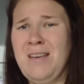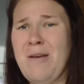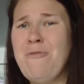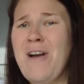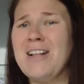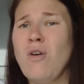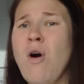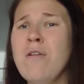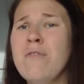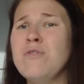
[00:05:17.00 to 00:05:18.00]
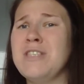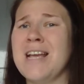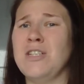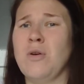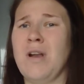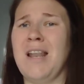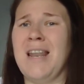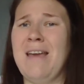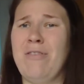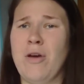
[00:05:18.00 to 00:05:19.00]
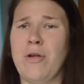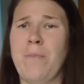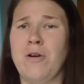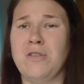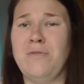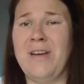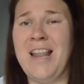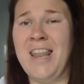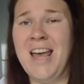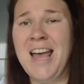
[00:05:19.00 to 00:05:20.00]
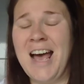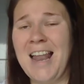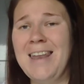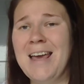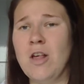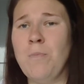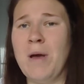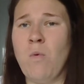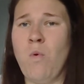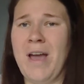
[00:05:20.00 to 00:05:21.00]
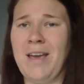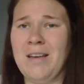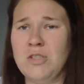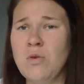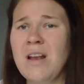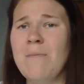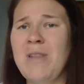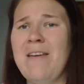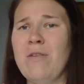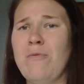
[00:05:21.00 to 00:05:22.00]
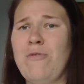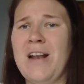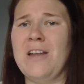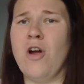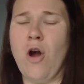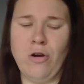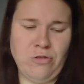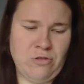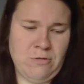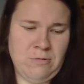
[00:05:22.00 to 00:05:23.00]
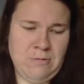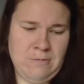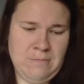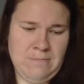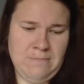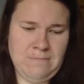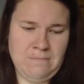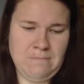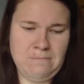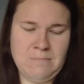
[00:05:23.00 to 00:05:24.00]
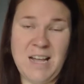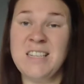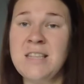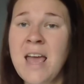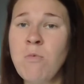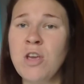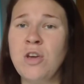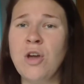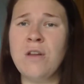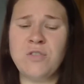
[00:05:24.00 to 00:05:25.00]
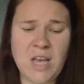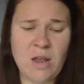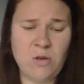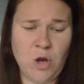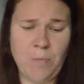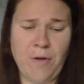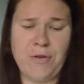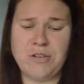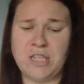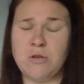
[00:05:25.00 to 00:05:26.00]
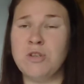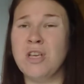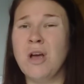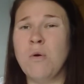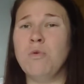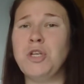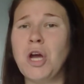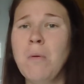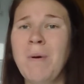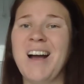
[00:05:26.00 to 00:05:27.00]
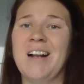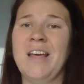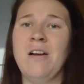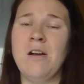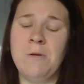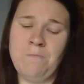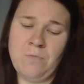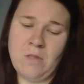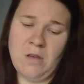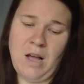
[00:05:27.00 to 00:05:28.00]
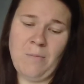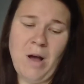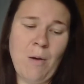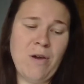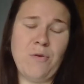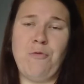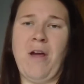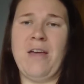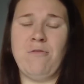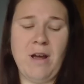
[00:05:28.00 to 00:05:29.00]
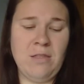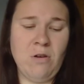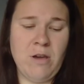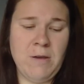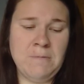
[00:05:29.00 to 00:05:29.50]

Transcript: In fact, all of those things are going to leave the other person feeling a little bit wick. It's going to leave them feeling hurt. Instead, what you could have said to your brother or sister was, would you come back later? I'm with a friend right now.